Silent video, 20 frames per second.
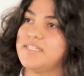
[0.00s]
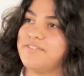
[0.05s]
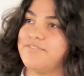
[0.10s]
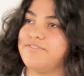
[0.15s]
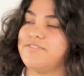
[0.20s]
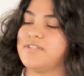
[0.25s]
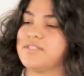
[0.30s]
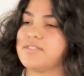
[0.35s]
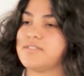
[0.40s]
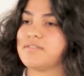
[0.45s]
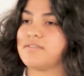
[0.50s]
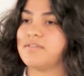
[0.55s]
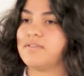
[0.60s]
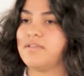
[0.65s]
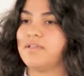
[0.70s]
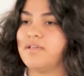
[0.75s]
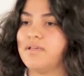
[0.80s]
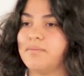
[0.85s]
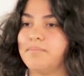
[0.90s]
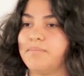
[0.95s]
a difference.
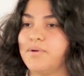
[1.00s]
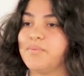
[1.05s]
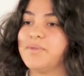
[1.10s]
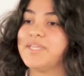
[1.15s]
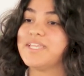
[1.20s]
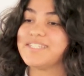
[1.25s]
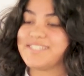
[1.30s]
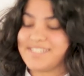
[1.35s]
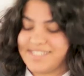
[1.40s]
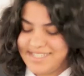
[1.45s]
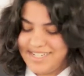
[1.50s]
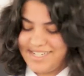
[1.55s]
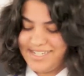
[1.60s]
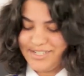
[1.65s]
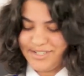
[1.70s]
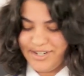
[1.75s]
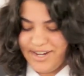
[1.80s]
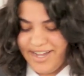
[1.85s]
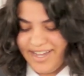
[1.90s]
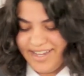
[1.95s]
But we can still
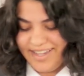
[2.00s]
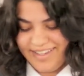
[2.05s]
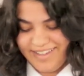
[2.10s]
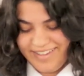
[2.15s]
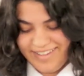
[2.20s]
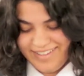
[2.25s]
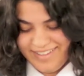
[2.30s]
try.